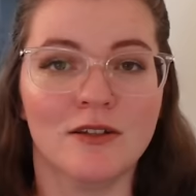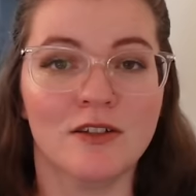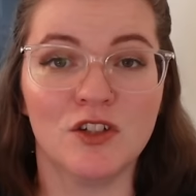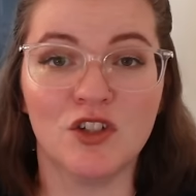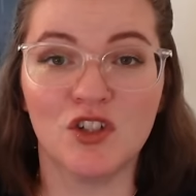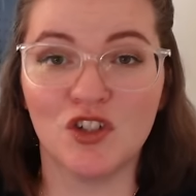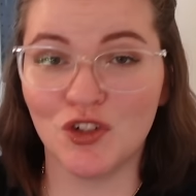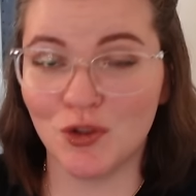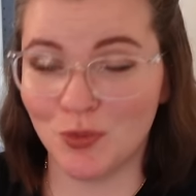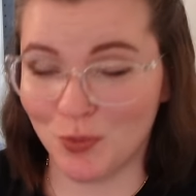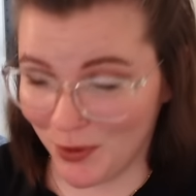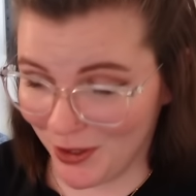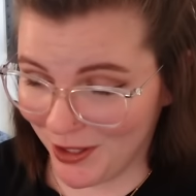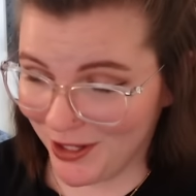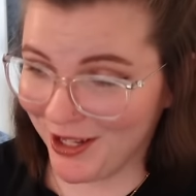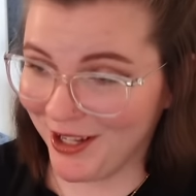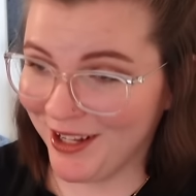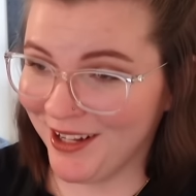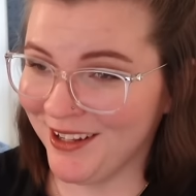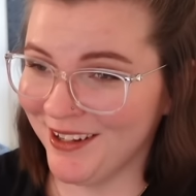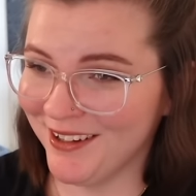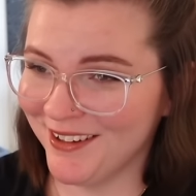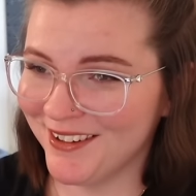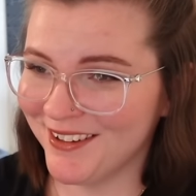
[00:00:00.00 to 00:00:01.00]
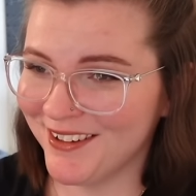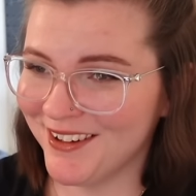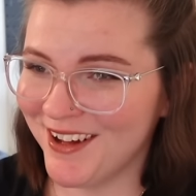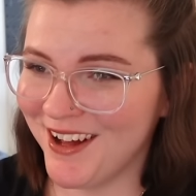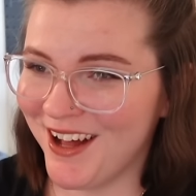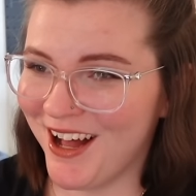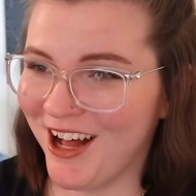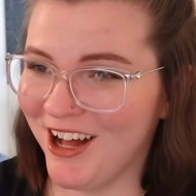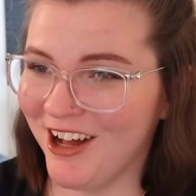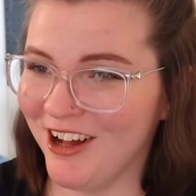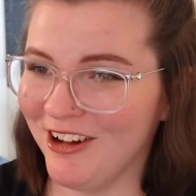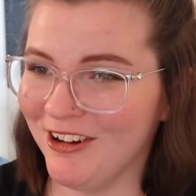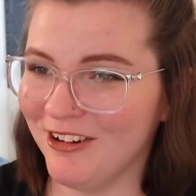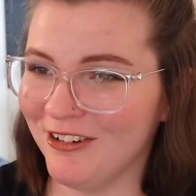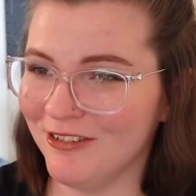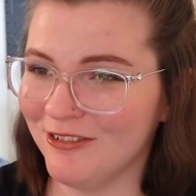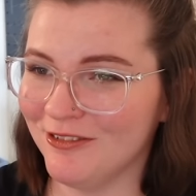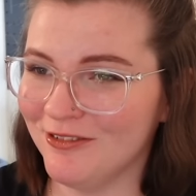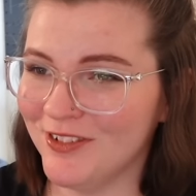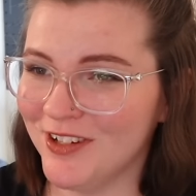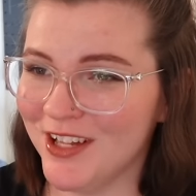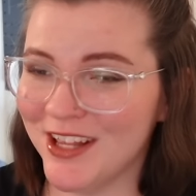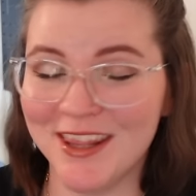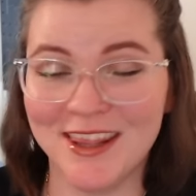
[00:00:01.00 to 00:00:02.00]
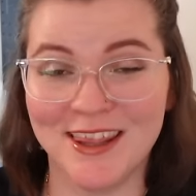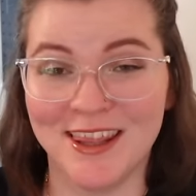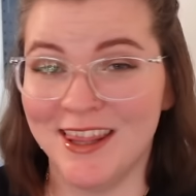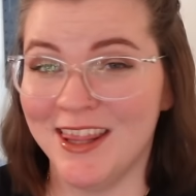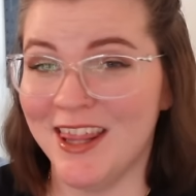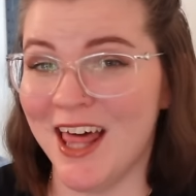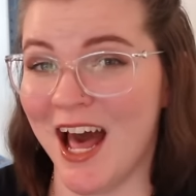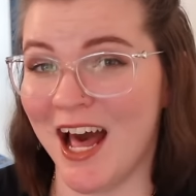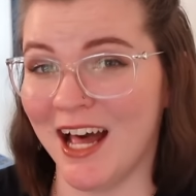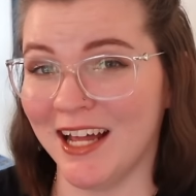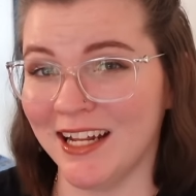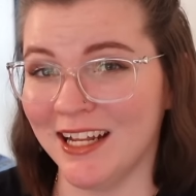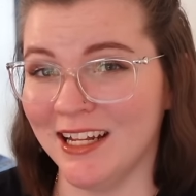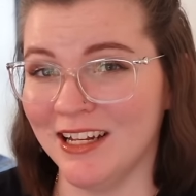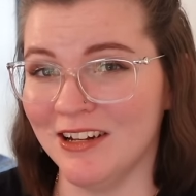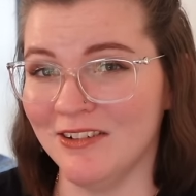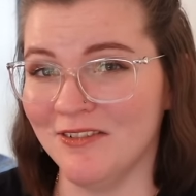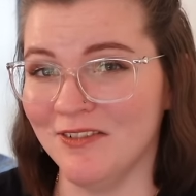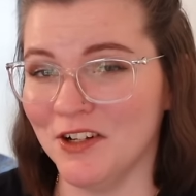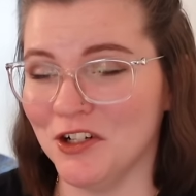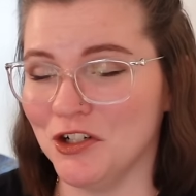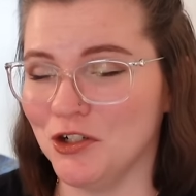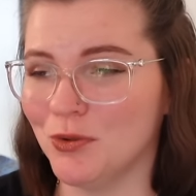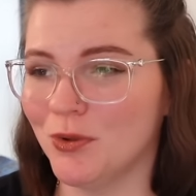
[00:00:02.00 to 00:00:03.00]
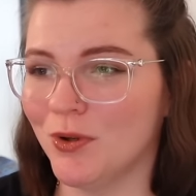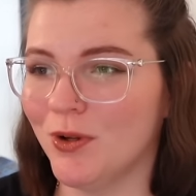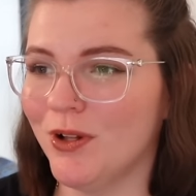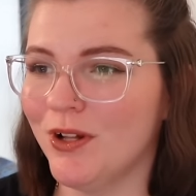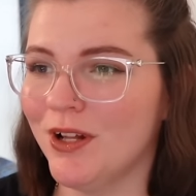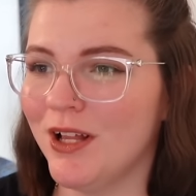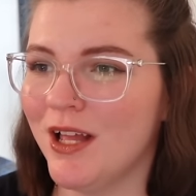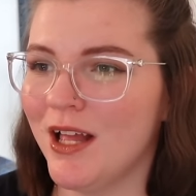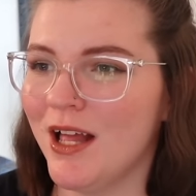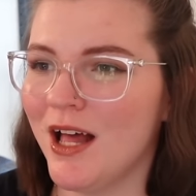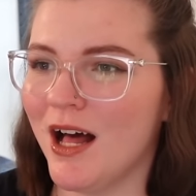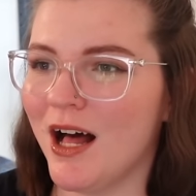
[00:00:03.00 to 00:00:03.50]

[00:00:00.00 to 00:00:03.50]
Speaking of that individual,